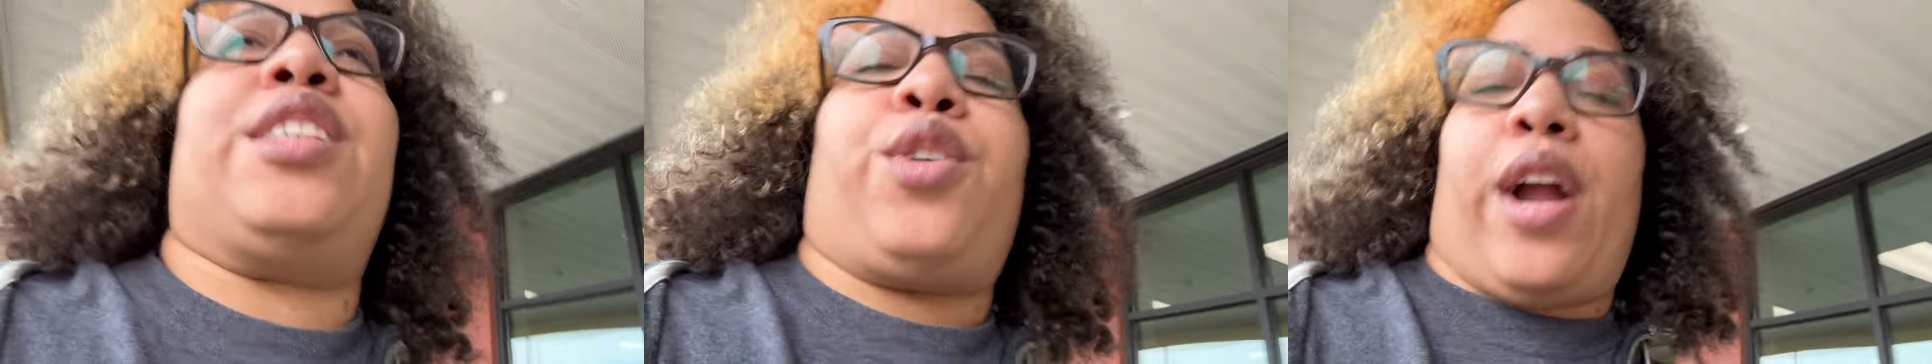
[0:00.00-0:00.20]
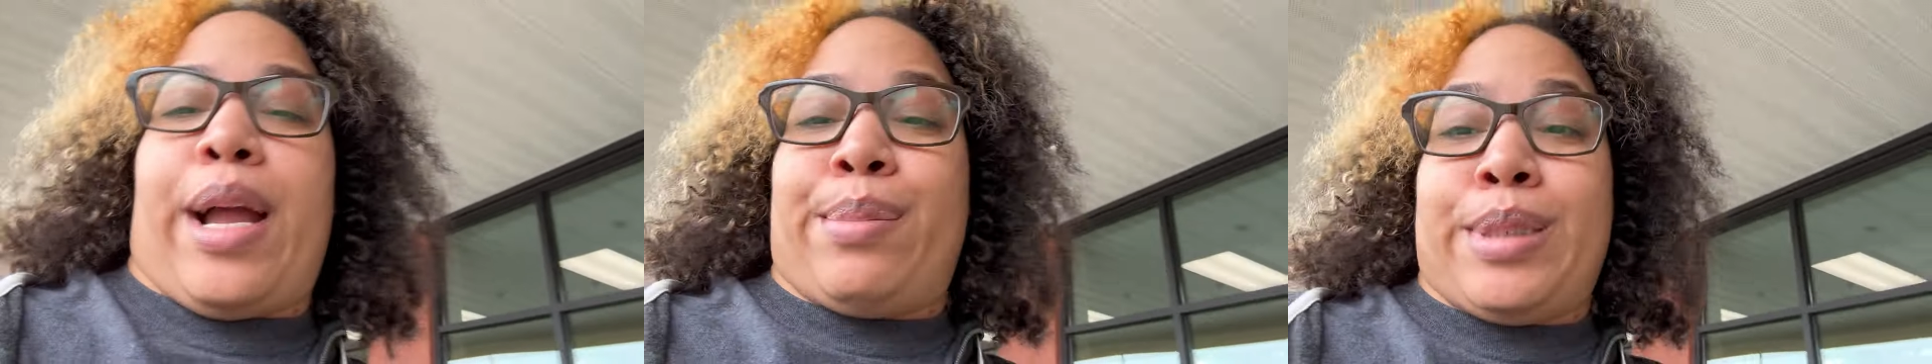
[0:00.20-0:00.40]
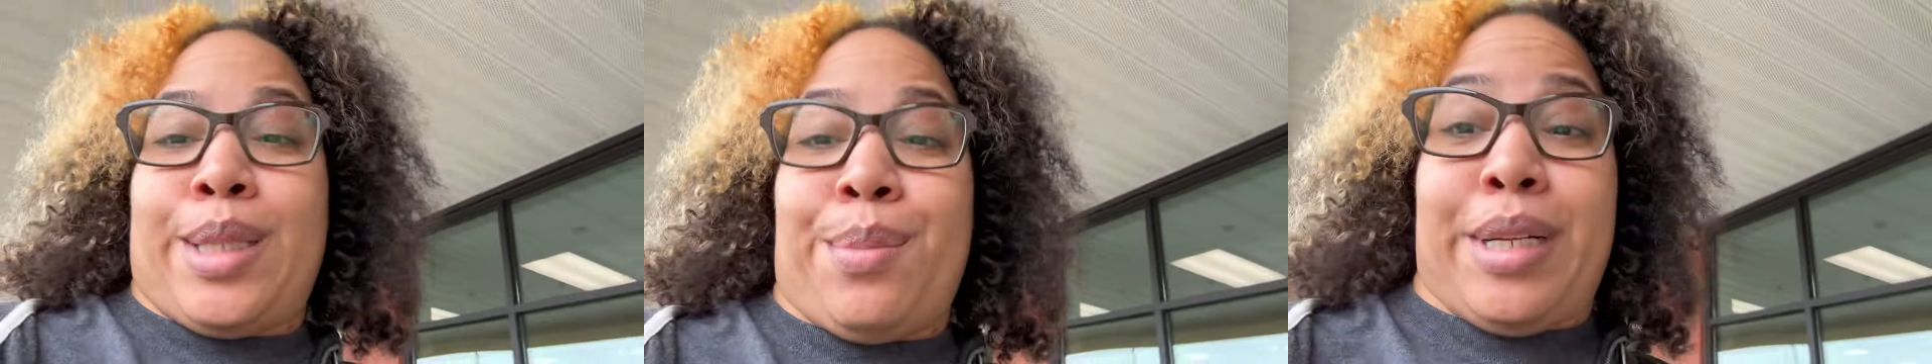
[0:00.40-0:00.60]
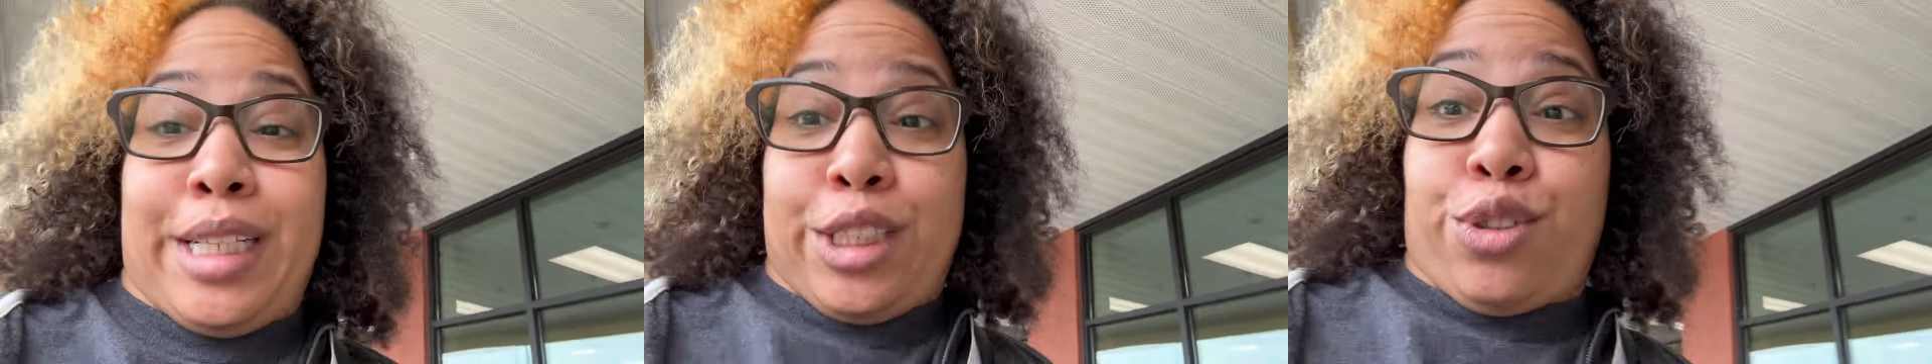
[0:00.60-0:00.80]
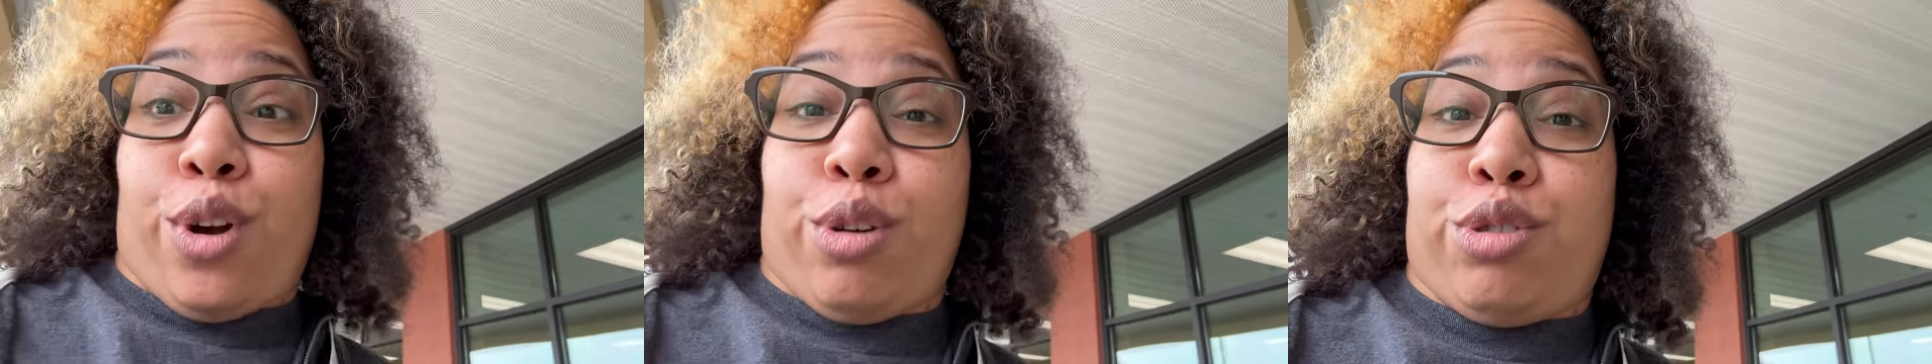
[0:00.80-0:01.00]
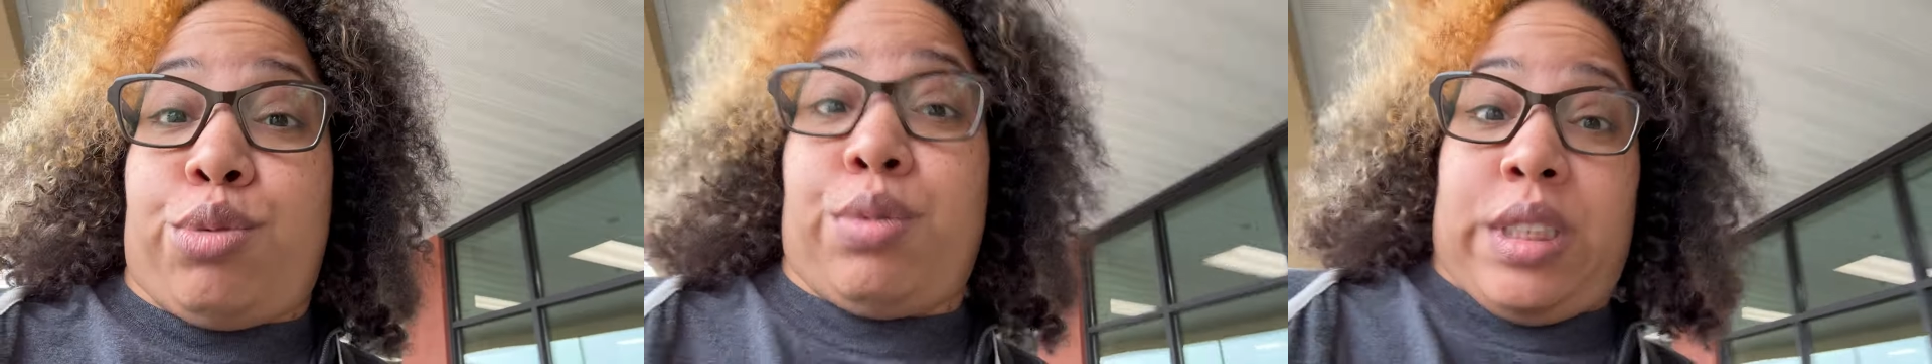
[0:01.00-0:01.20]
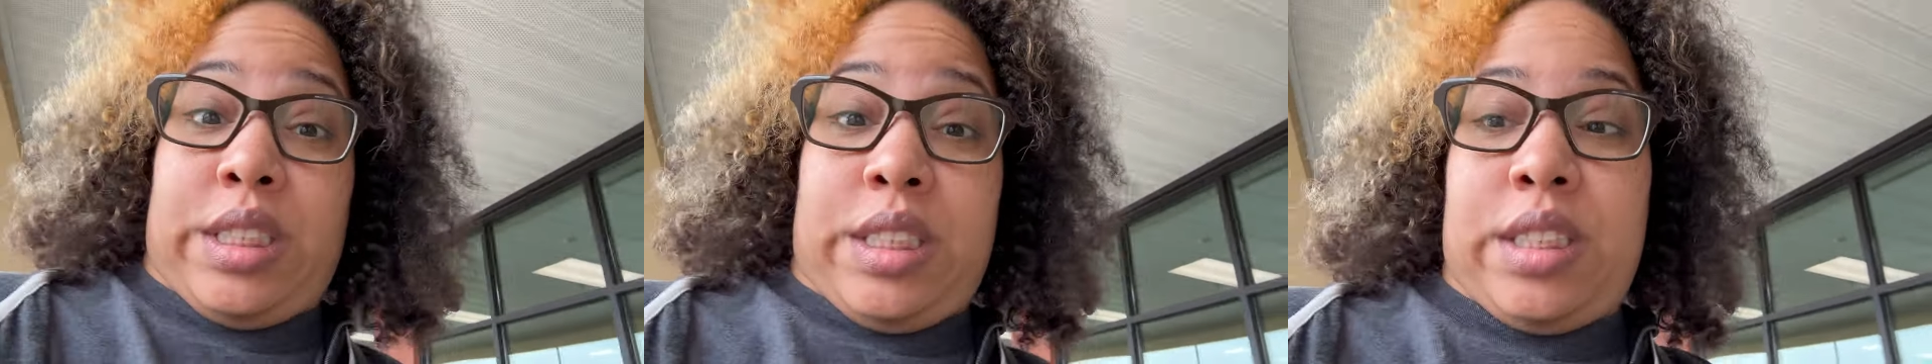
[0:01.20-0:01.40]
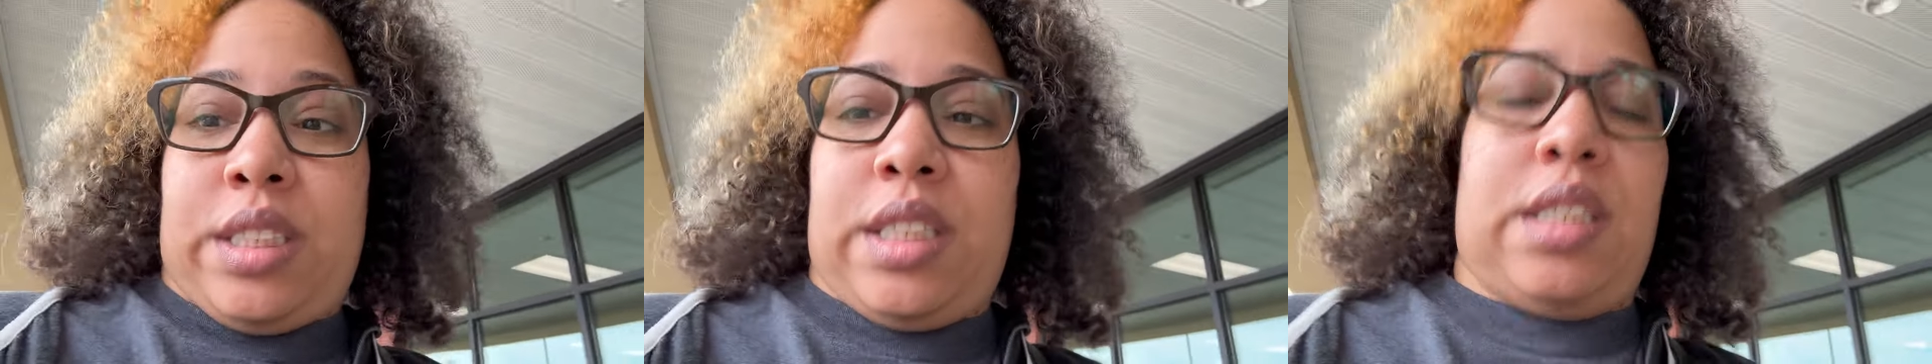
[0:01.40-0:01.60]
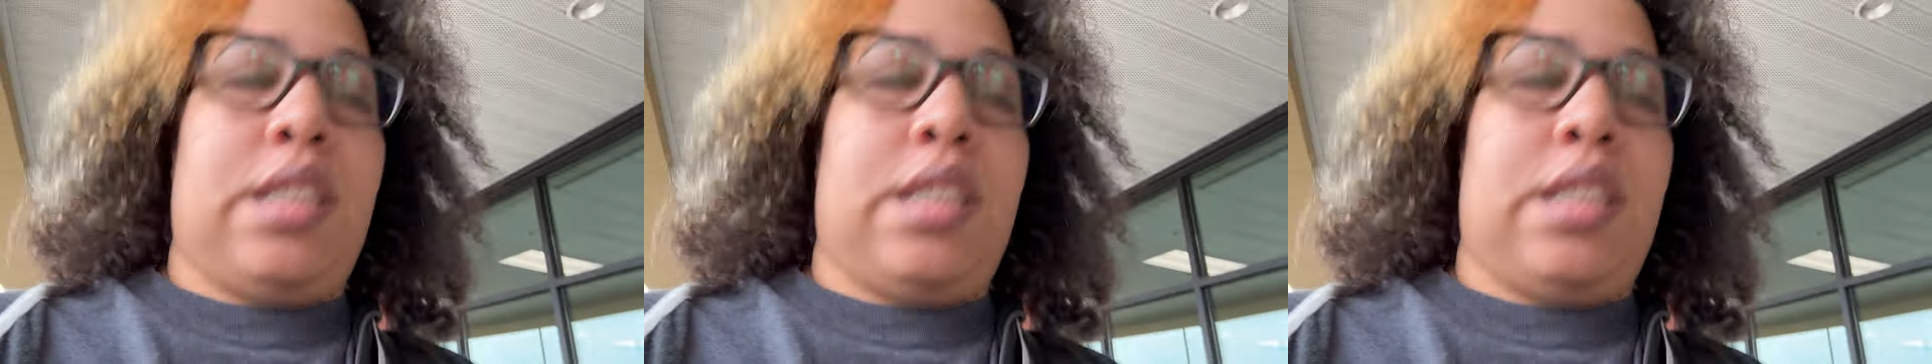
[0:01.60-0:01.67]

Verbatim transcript: grab some of these groceries.